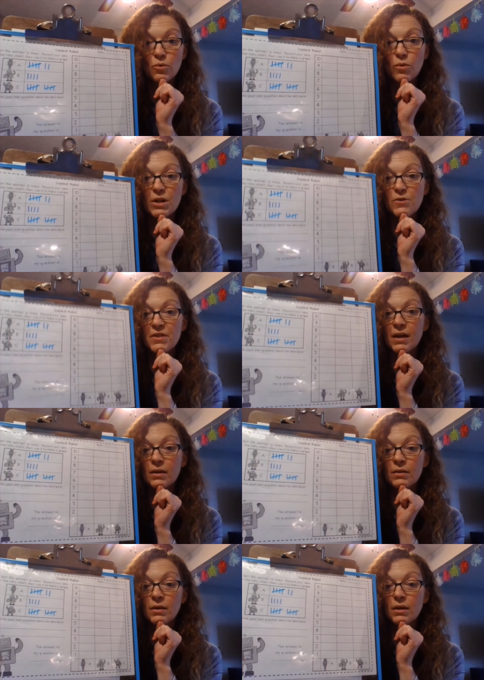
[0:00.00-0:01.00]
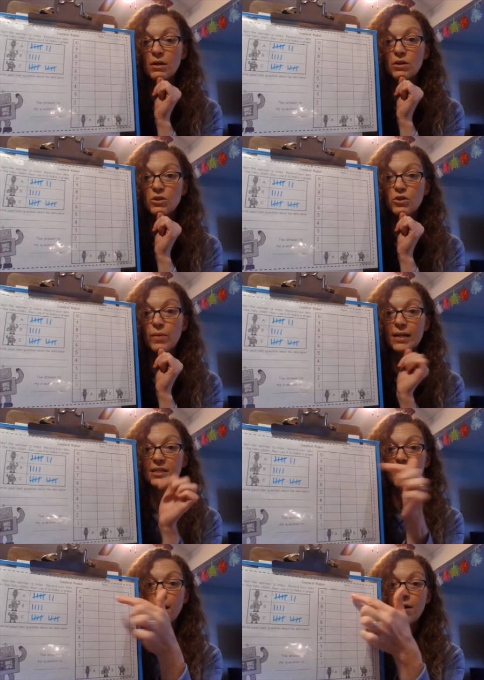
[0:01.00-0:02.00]
Where do you think? Do I
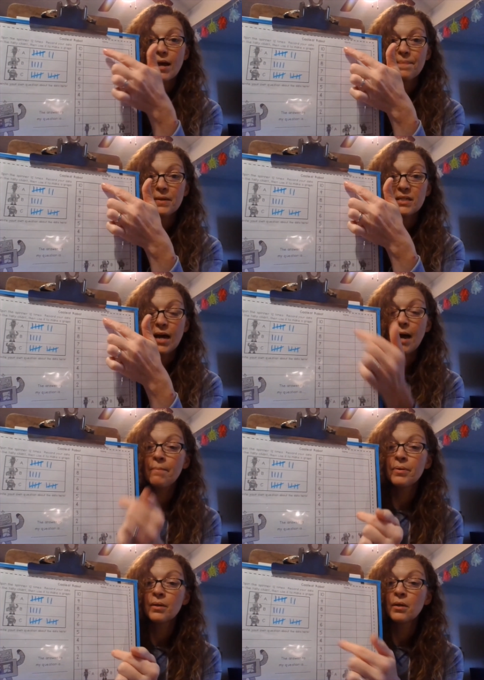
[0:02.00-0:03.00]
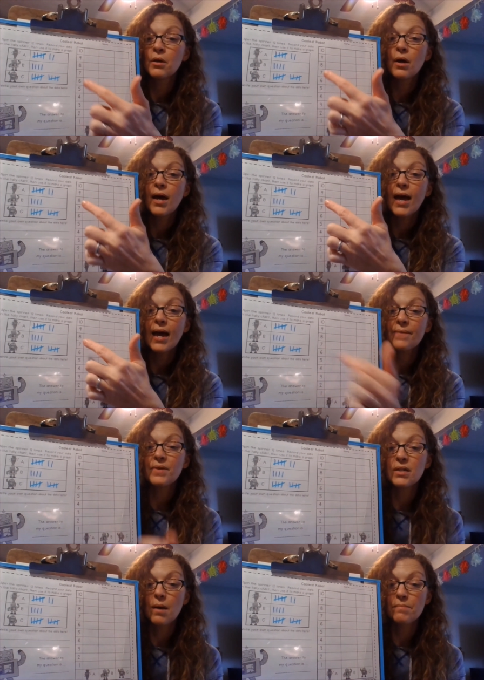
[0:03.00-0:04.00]
start at the top, at
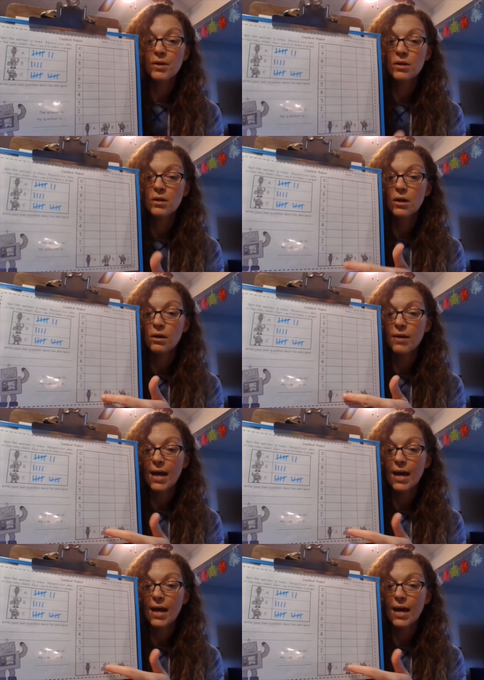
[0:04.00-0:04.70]
the number, or